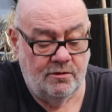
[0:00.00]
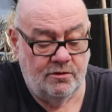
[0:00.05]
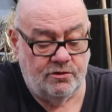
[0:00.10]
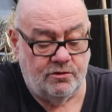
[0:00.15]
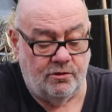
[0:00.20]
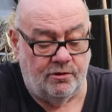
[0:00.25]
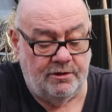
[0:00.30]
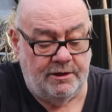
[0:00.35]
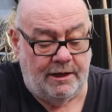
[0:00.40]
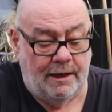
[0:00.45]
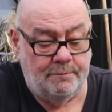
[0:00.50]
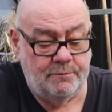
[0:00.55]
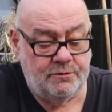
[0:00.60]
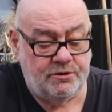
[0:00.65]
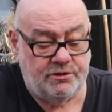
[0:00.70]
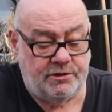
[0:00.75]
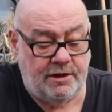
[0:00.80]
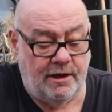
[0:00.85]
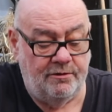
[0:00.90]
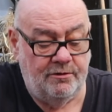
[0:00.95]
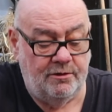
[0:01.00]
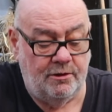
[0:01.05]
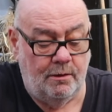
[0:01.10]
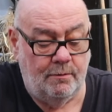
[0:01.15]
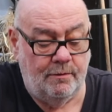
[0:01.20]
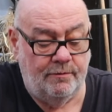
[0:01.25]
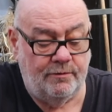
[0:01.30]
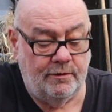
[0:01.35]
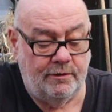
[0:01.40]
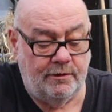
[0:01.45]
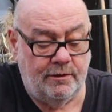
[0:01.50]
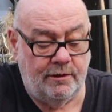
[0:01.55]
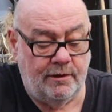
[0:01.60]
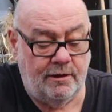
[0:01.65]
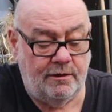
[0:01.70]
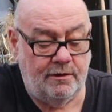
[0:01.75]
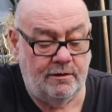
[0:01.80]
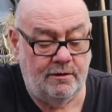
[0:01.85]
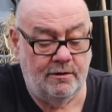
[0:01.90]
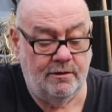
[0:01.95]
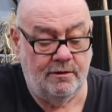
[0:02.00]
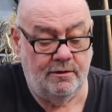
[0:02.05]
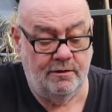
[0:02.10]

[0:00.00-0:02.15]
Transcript: Try and get them standing up if you can.